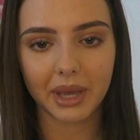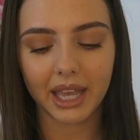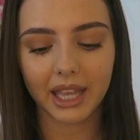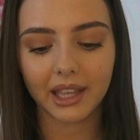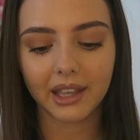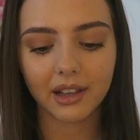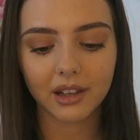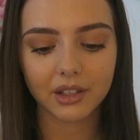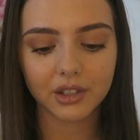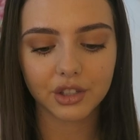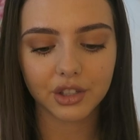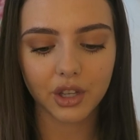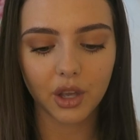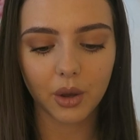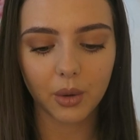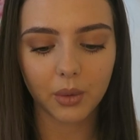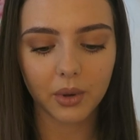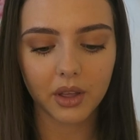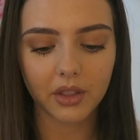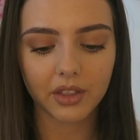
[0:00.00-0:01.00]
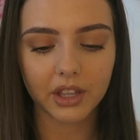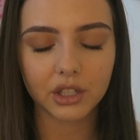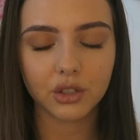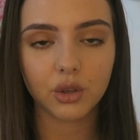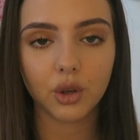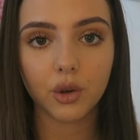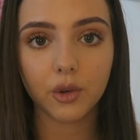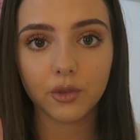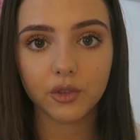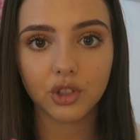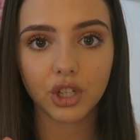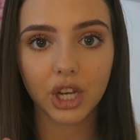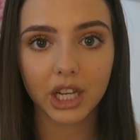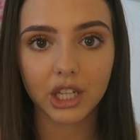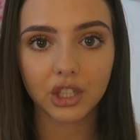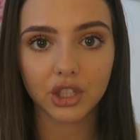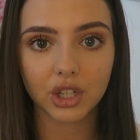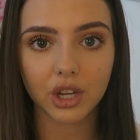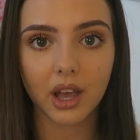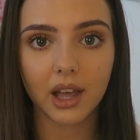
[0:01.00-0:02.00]
pink. So they sort of
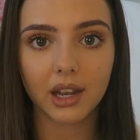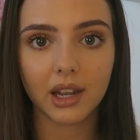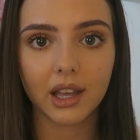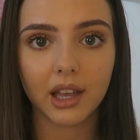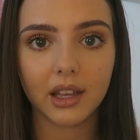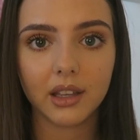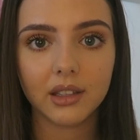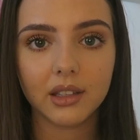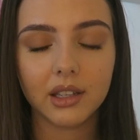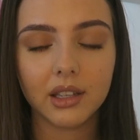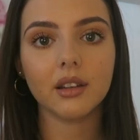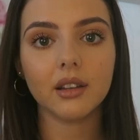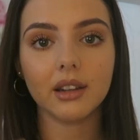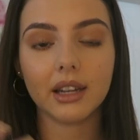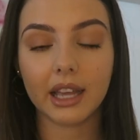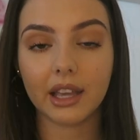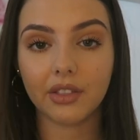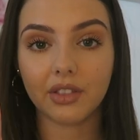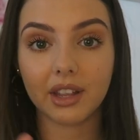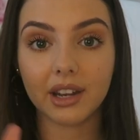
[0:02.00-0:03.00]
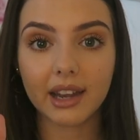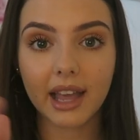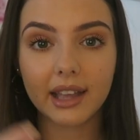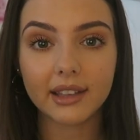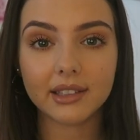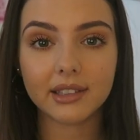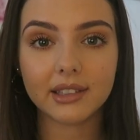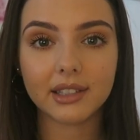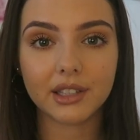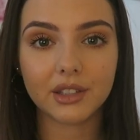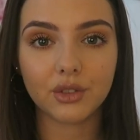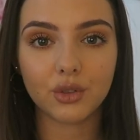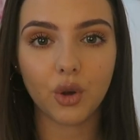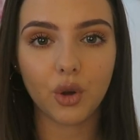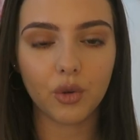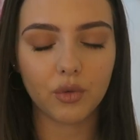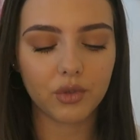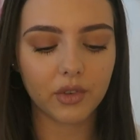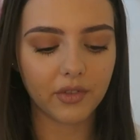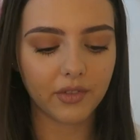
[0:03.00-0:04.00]
change colour, like the lens is
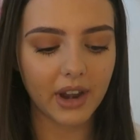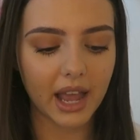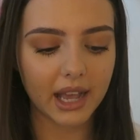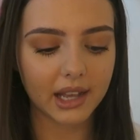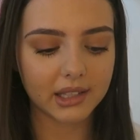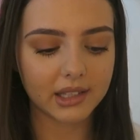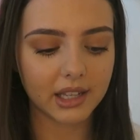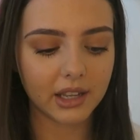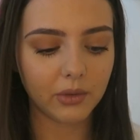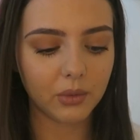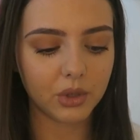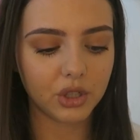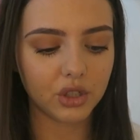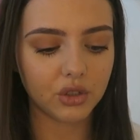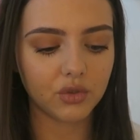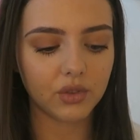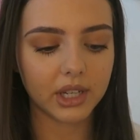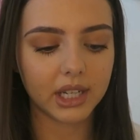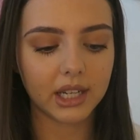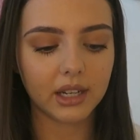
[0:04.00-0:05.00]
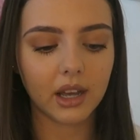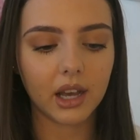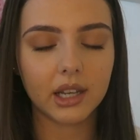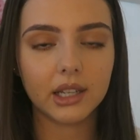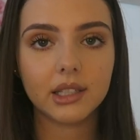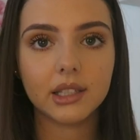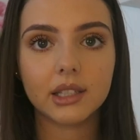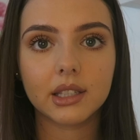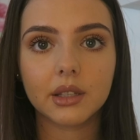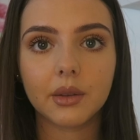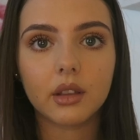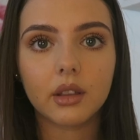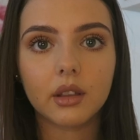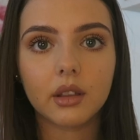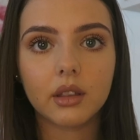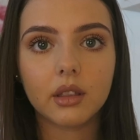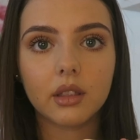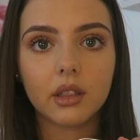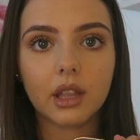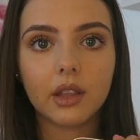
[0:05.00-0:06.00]
sort of reflective, which is really nice.
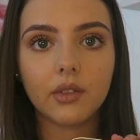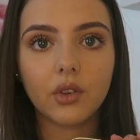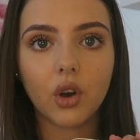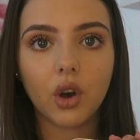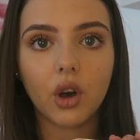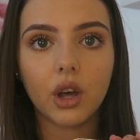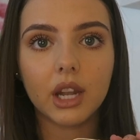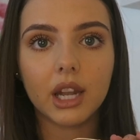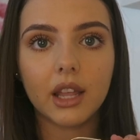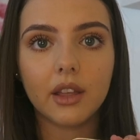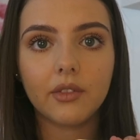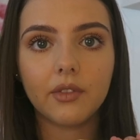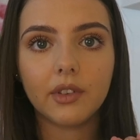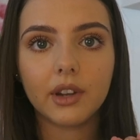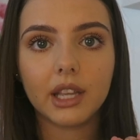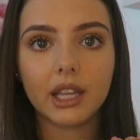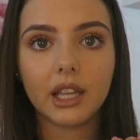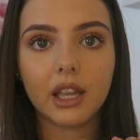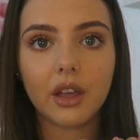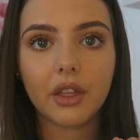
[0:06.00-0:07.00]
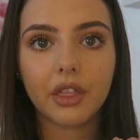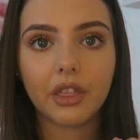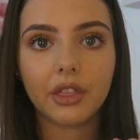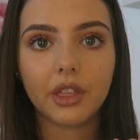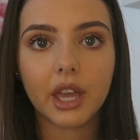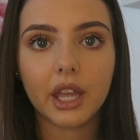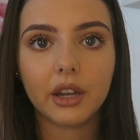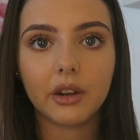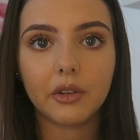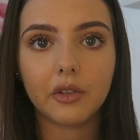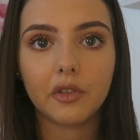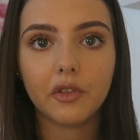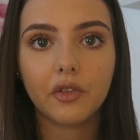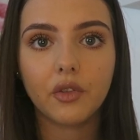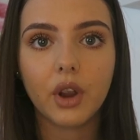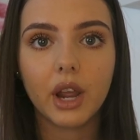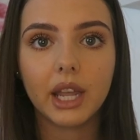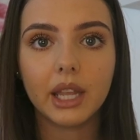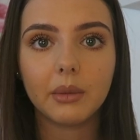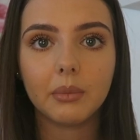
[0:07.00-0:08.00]
They've got a lovely thin
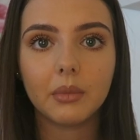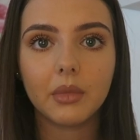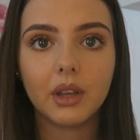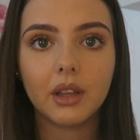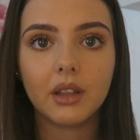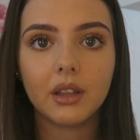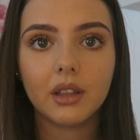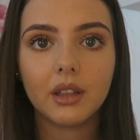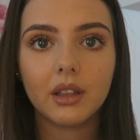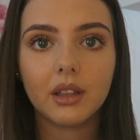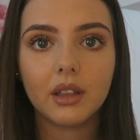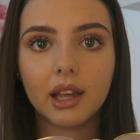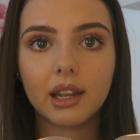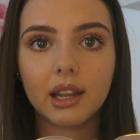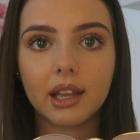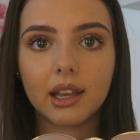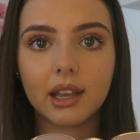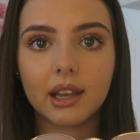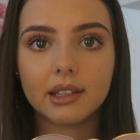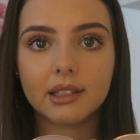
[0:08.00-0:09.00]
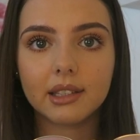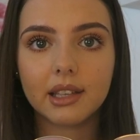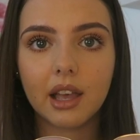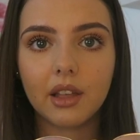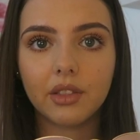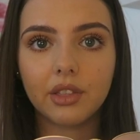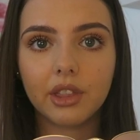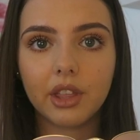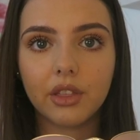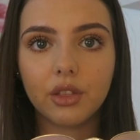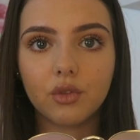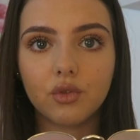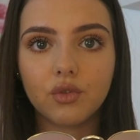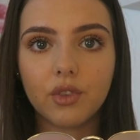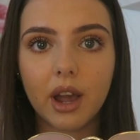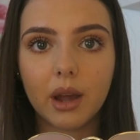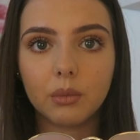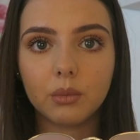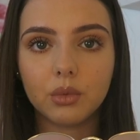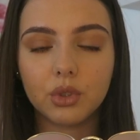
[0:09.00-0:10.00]
frame. And like I said, they're the
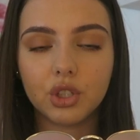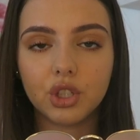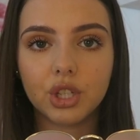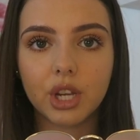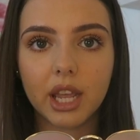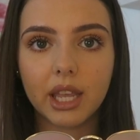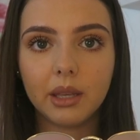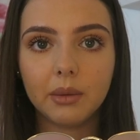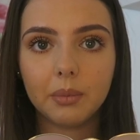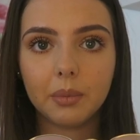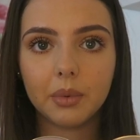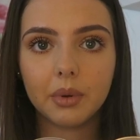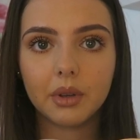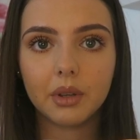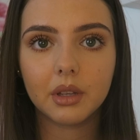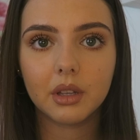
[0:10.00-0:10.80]
round shape.